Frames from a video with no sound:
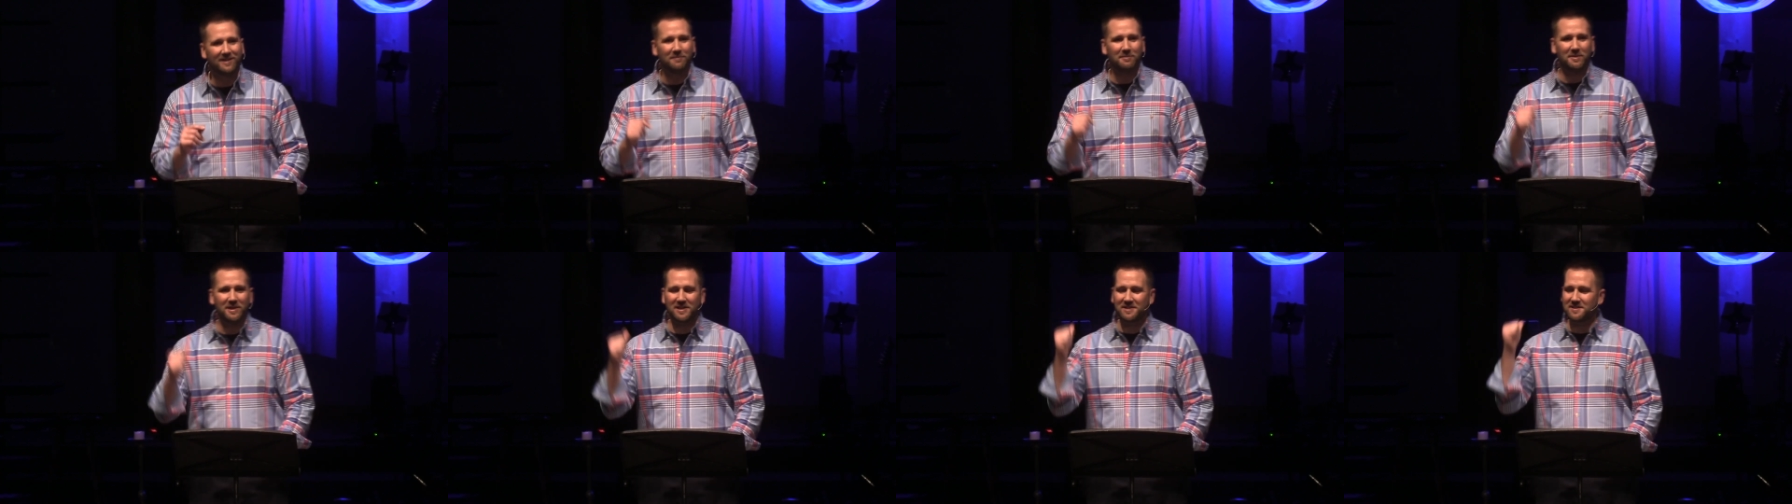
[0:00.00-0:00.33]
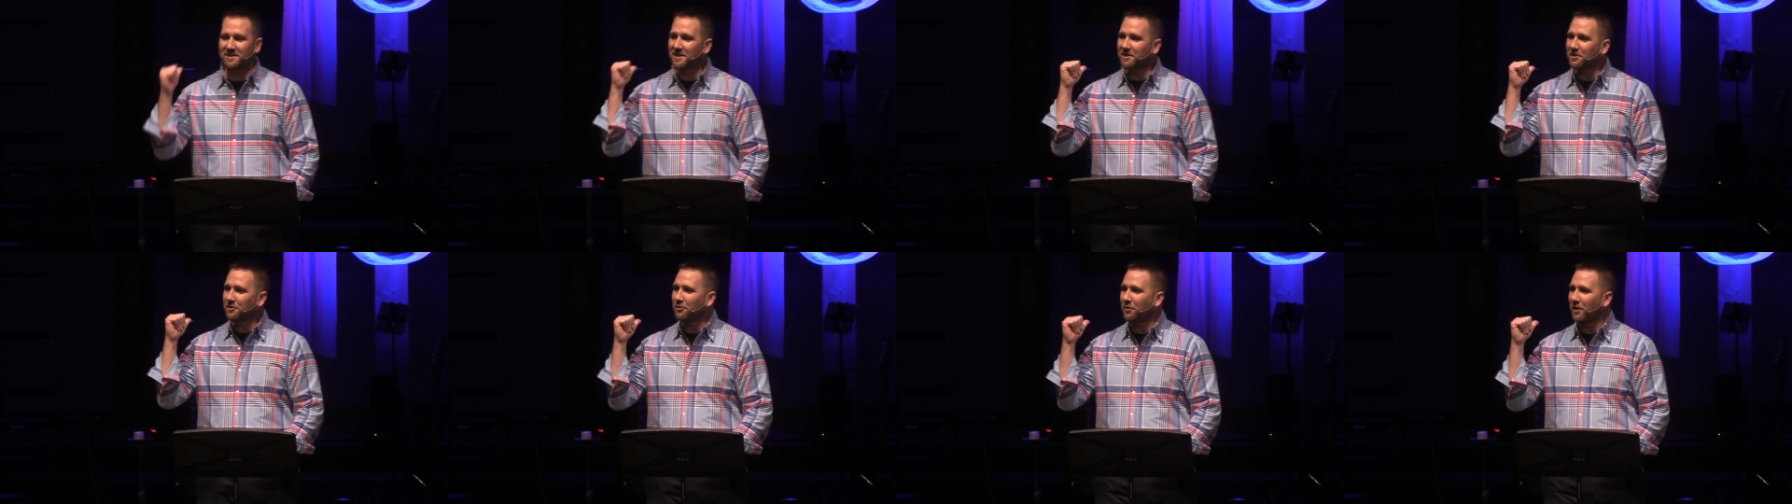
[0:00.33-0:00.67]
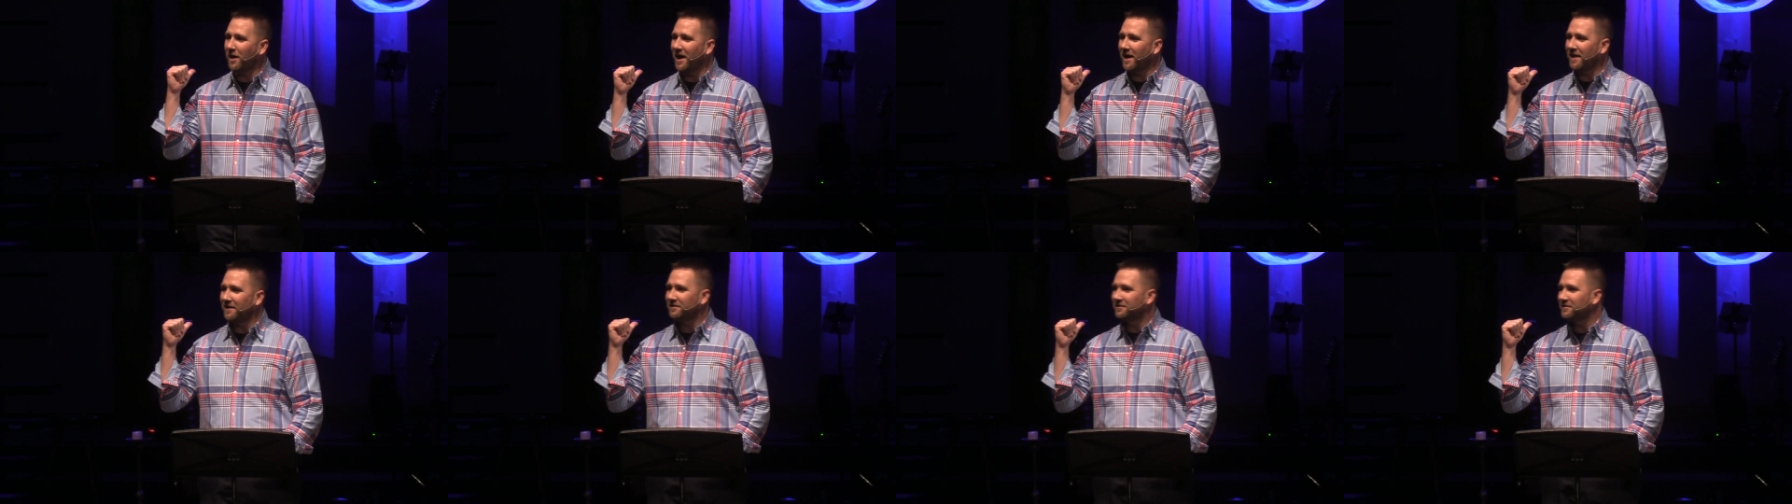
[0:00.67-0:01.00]
Because in
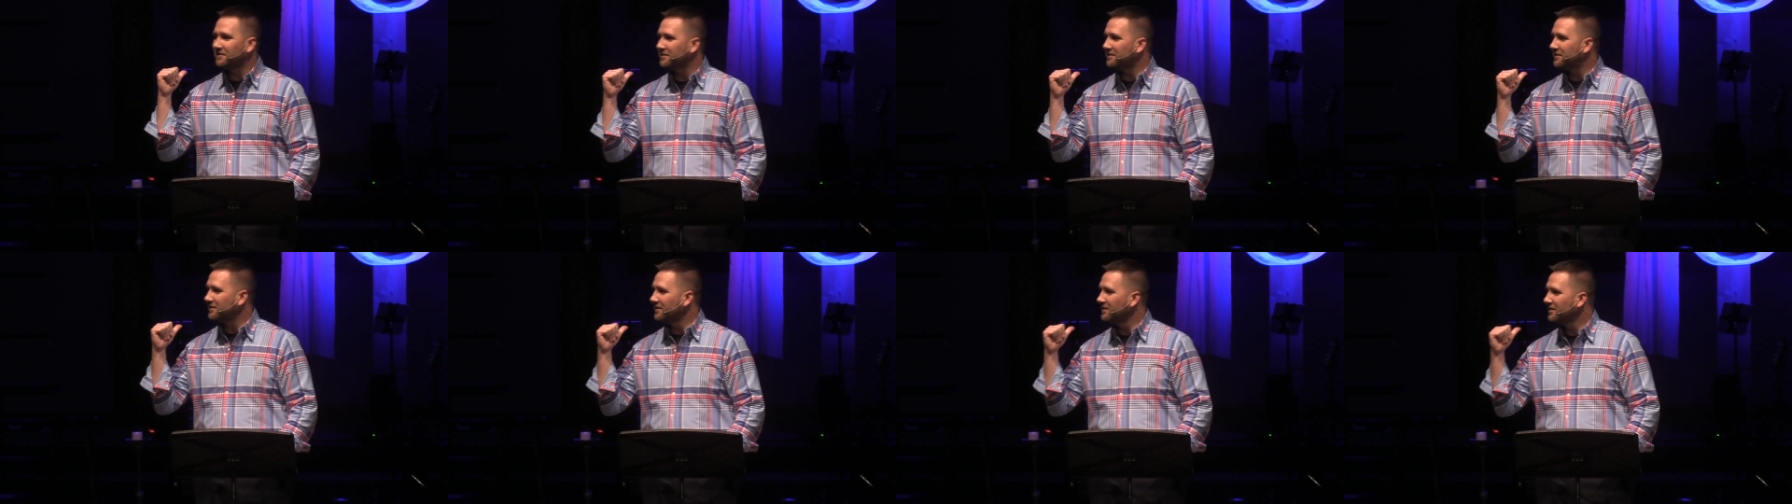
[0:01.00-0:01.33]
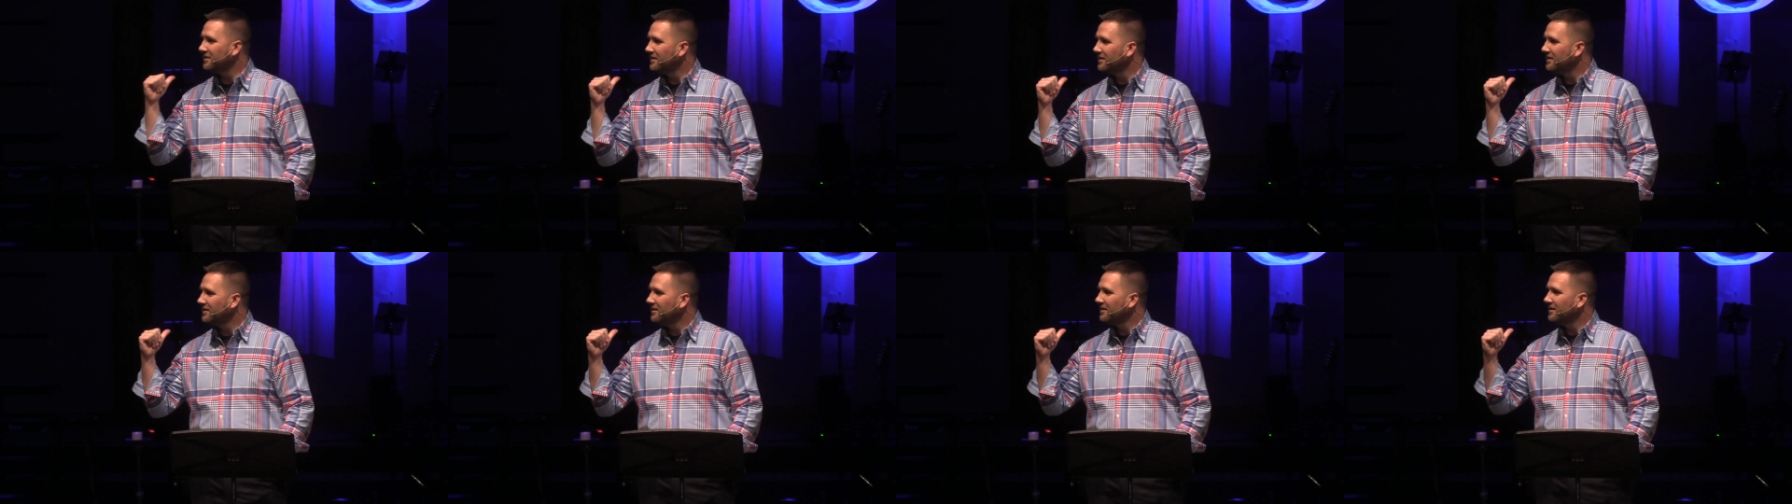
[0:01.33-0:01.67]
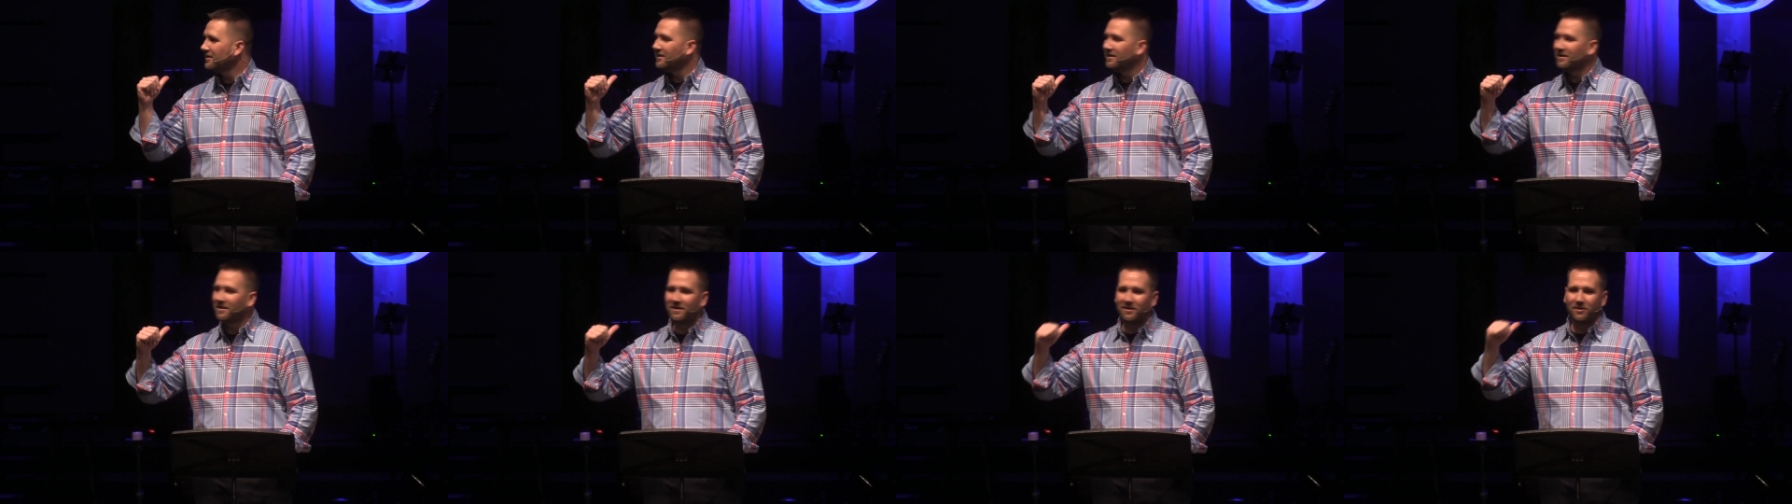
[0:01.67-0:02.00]
Christ,
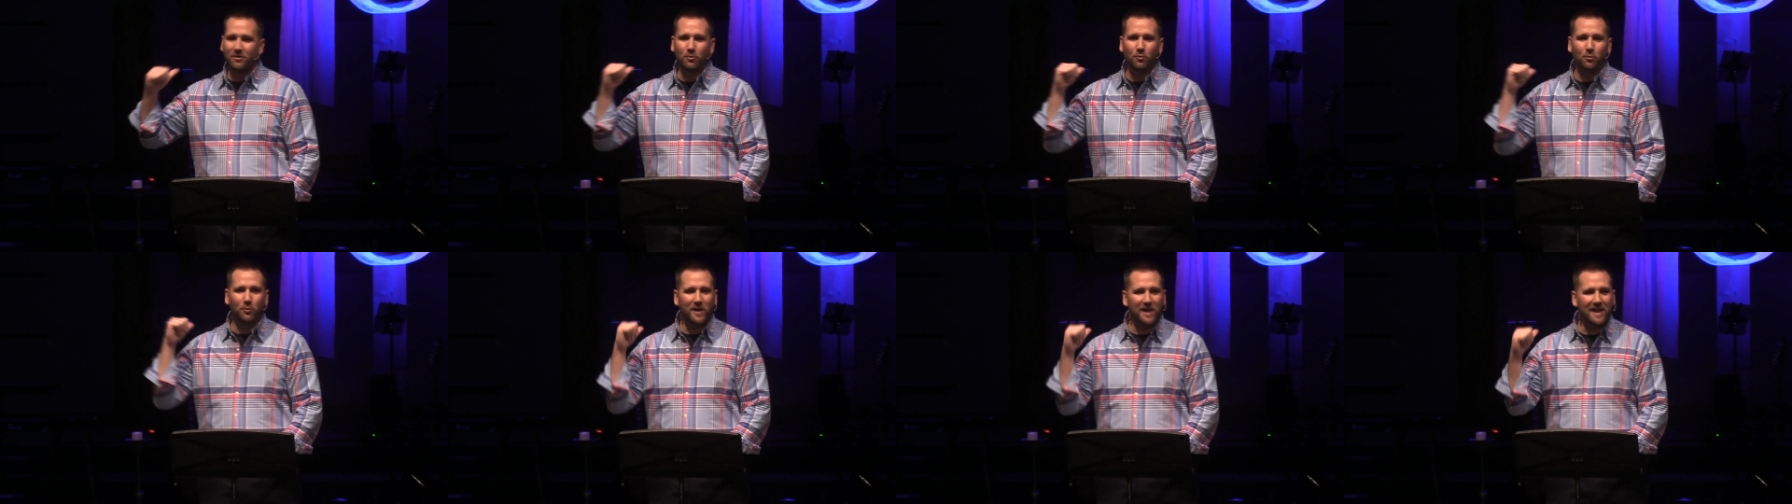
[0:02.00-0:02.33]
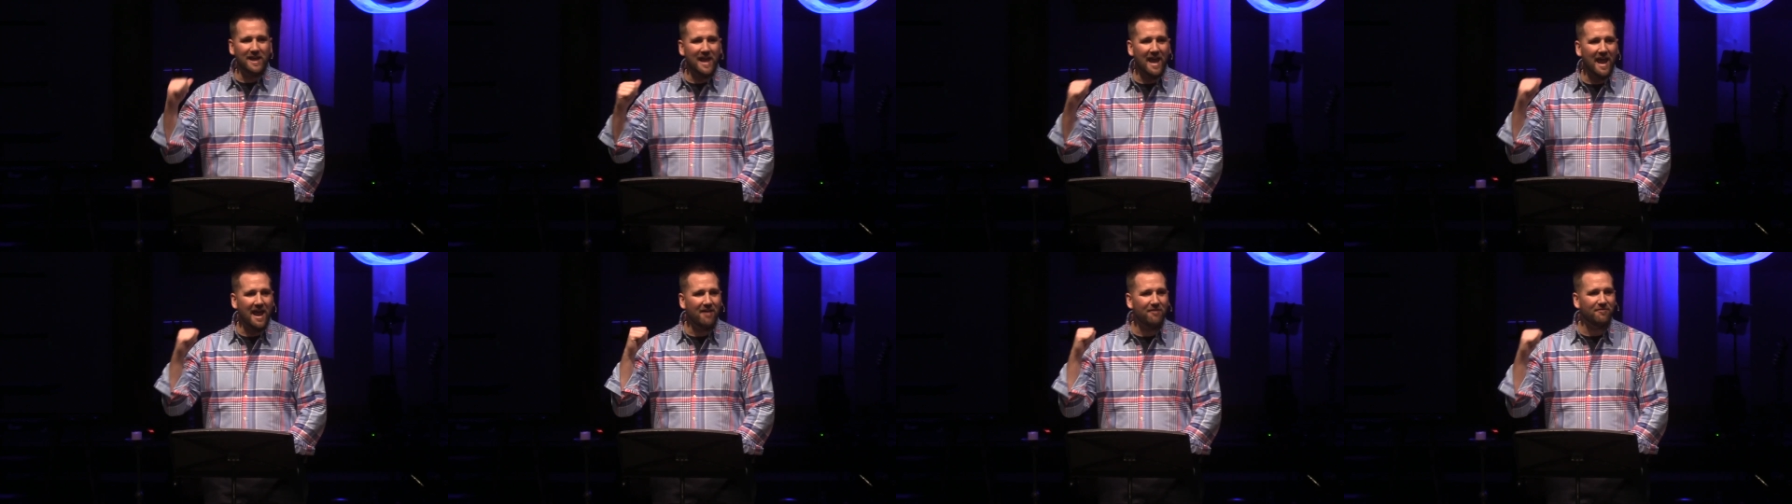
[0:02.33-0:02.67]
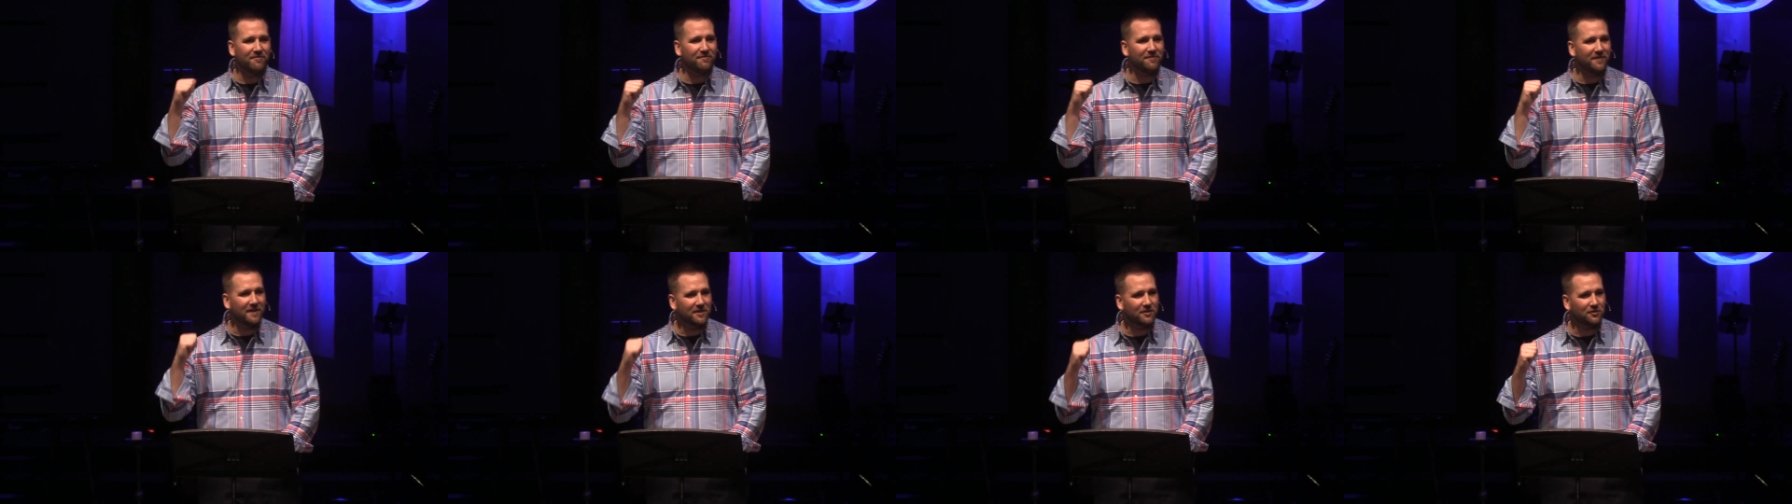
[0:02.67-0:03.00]
we have
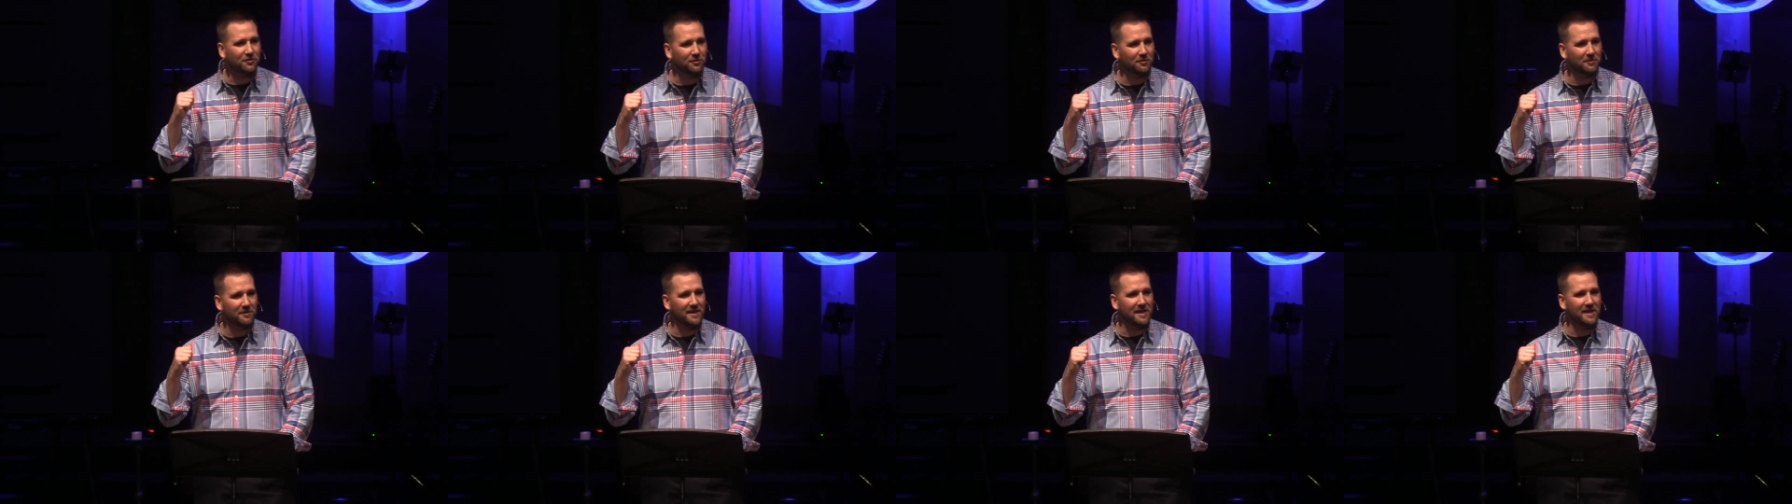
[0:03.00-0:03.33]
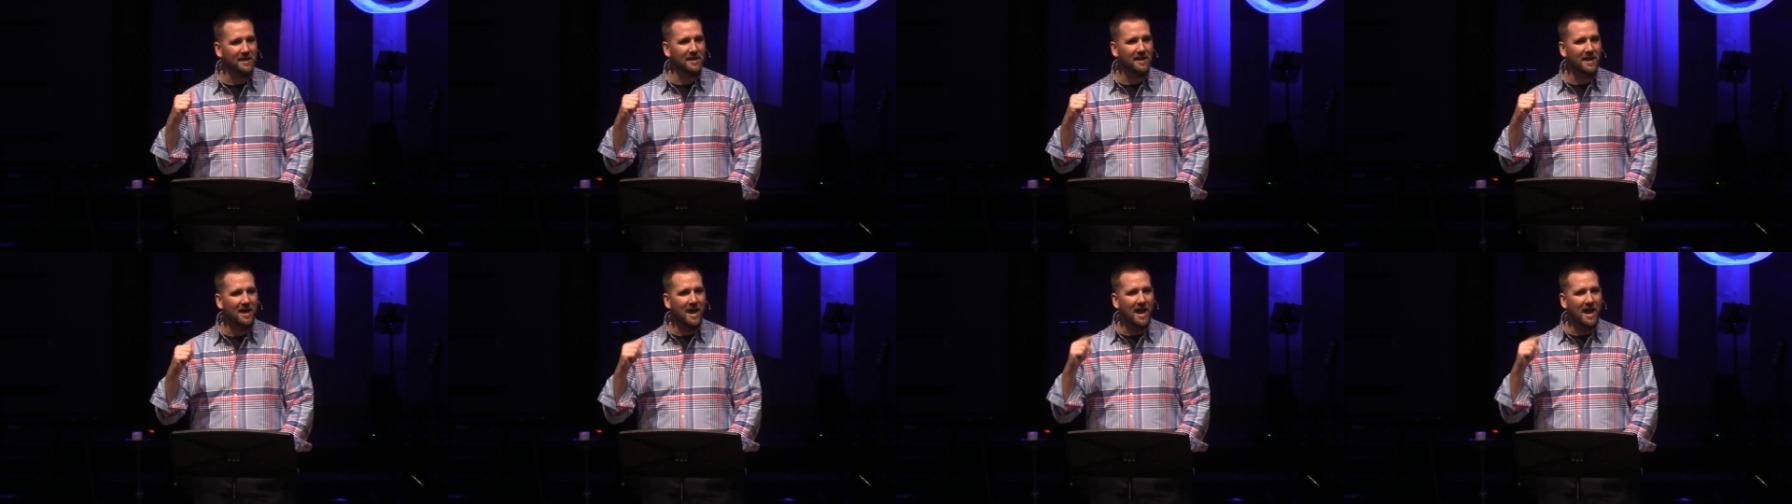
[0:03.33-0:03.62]
victory.